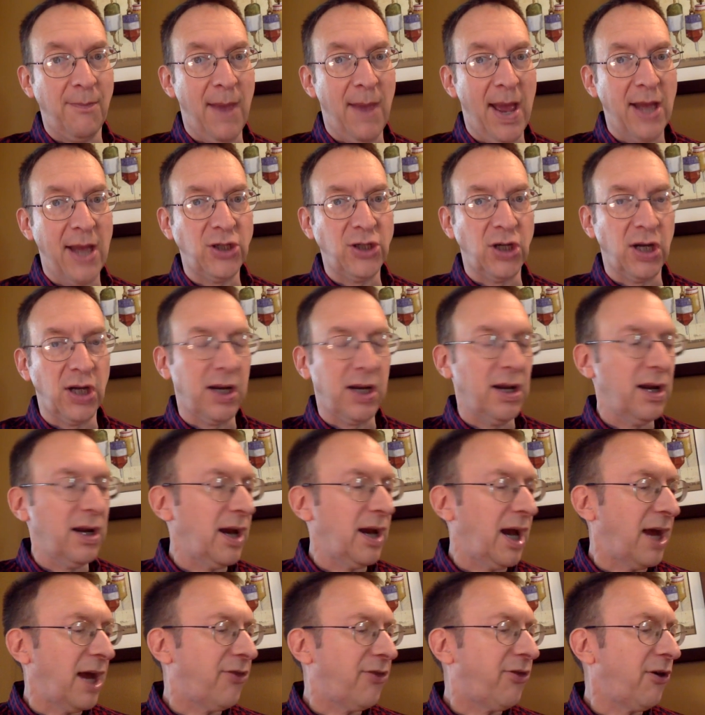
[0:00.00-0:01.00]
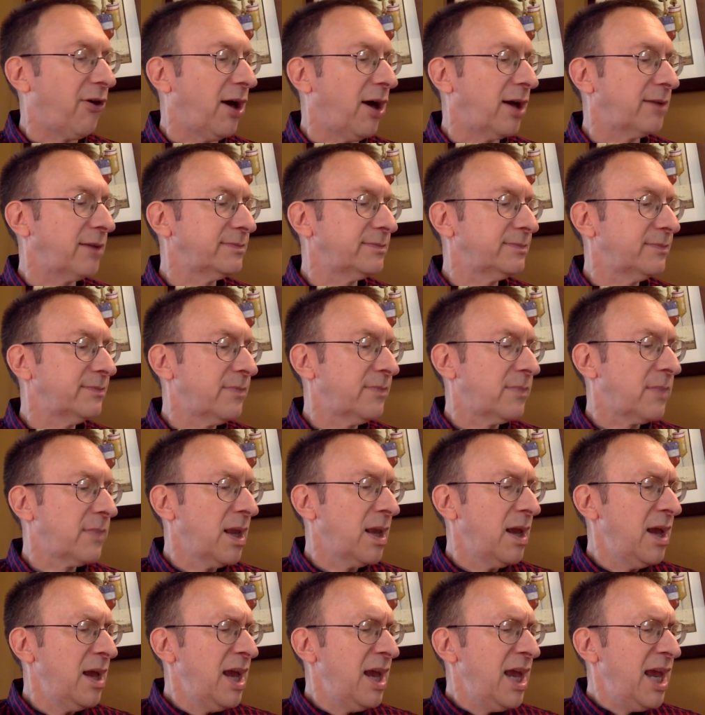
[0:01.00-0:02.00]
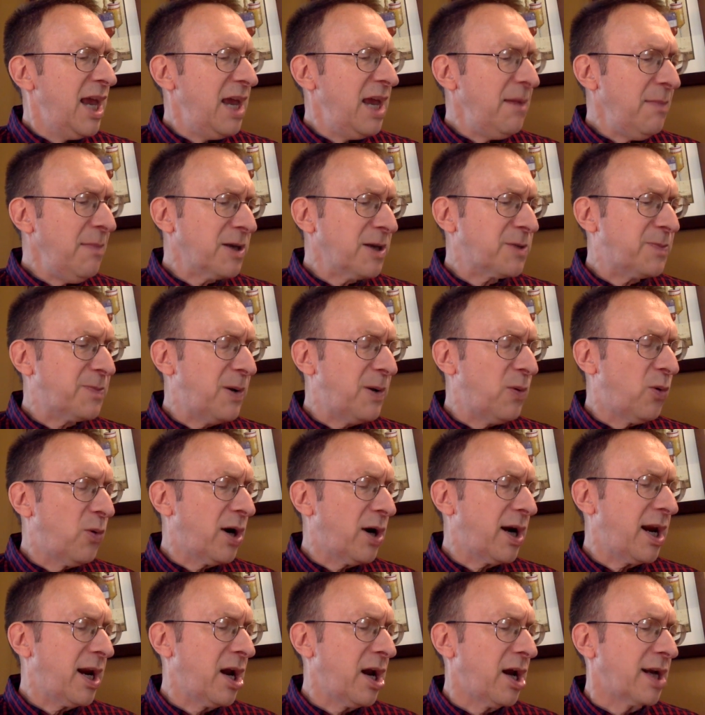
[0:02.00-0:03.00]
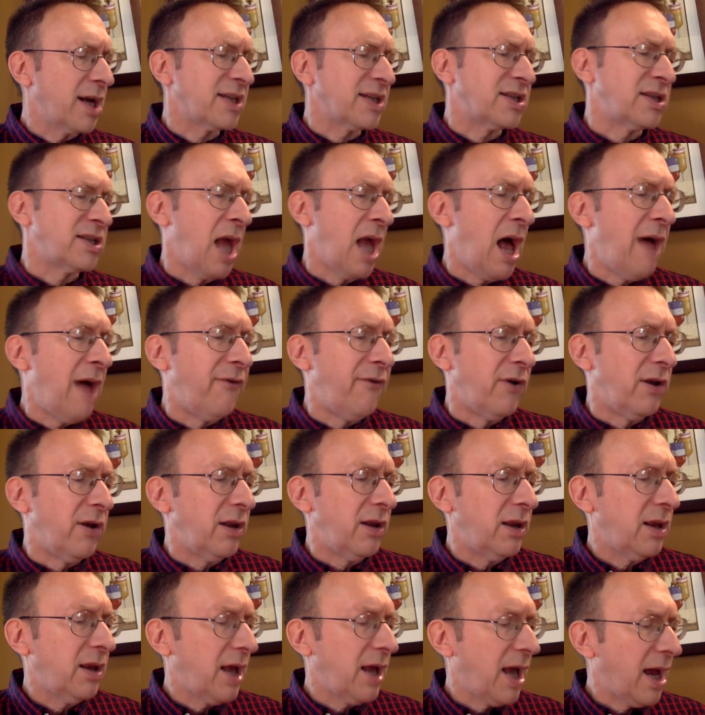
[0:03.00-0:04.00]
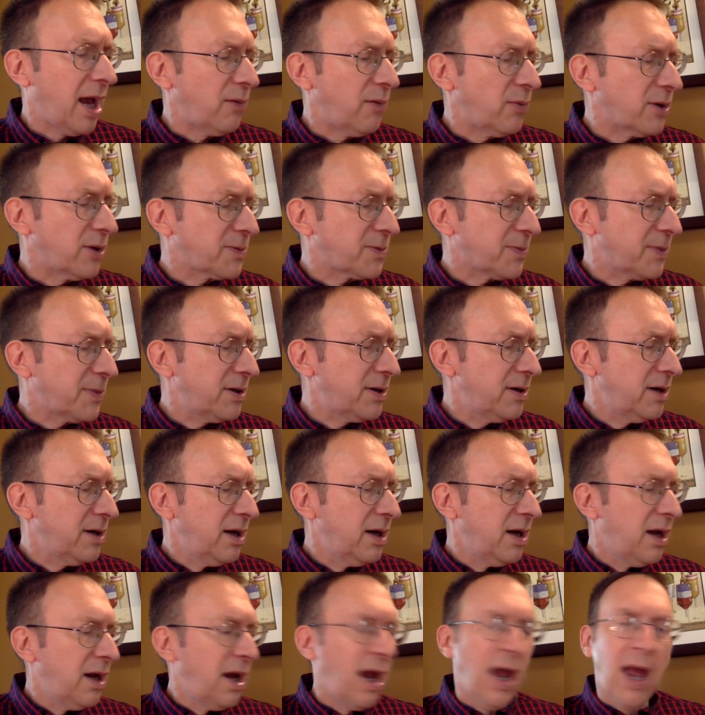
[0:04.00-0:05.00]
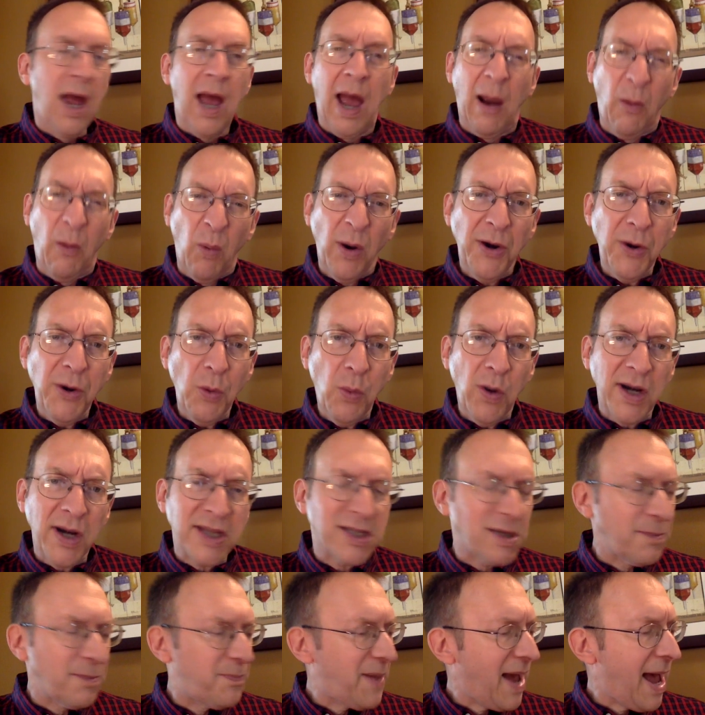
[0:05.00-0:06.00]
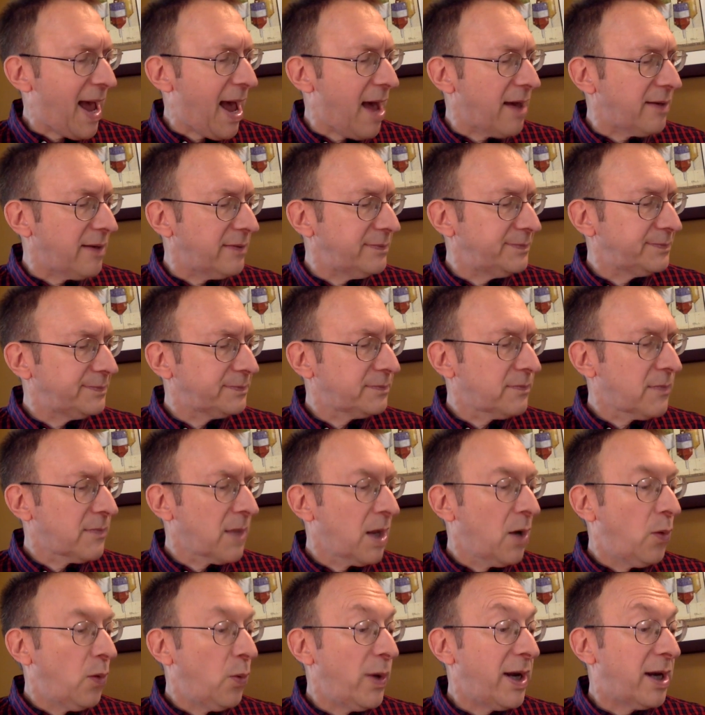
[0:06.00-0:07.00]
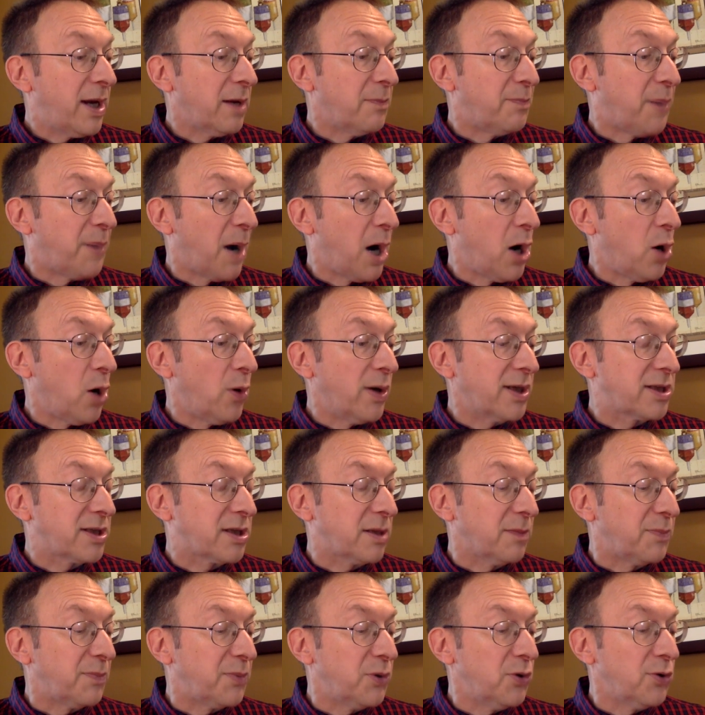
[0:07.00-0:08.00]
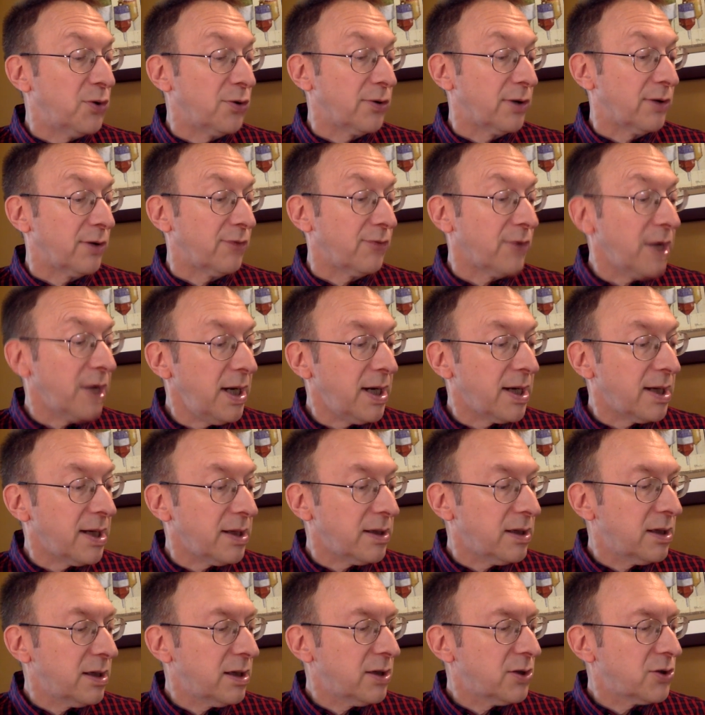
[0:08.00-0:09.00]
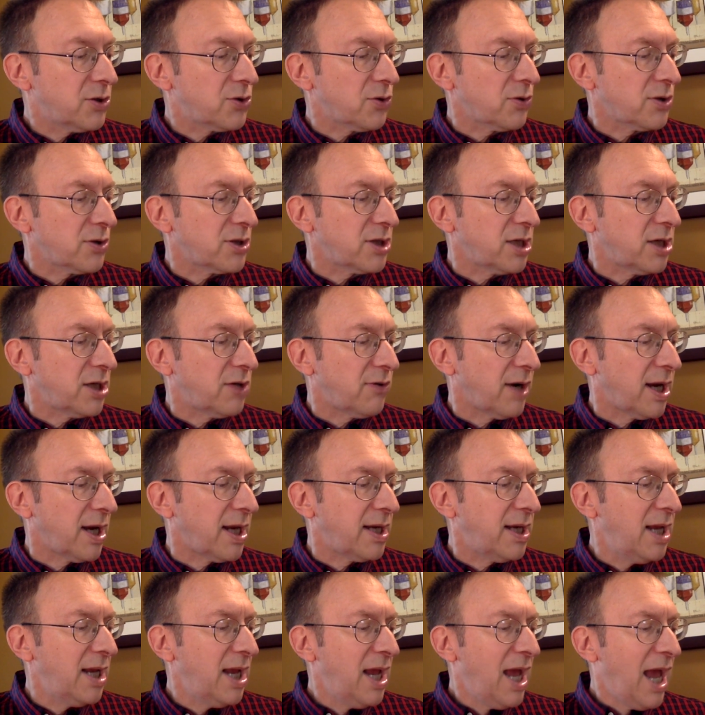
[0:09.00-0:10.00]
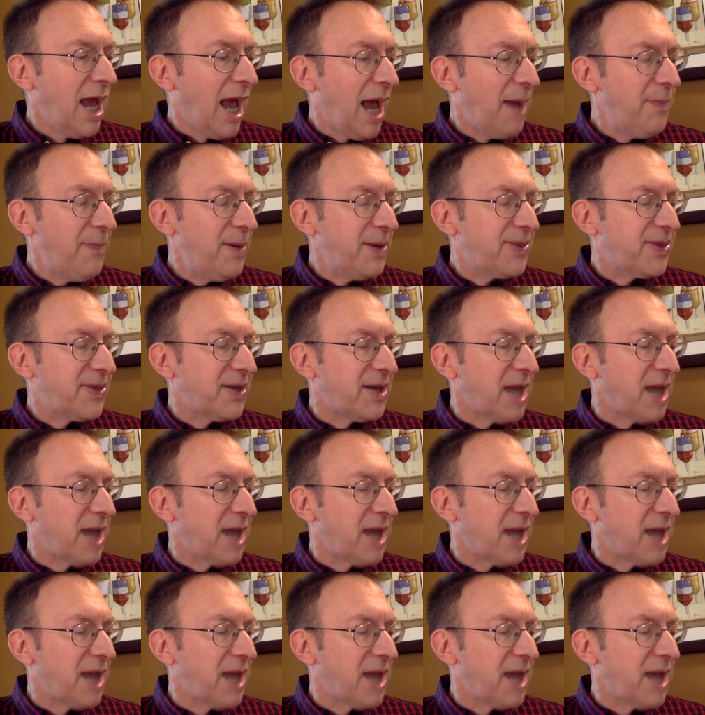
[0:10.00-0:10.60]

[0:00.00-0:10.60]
"Magic," I thought. "He must be working on his novel," I whispered. "I wonder what it's about." "We could borrow his computer and read it," Georgie grinned. "I bet the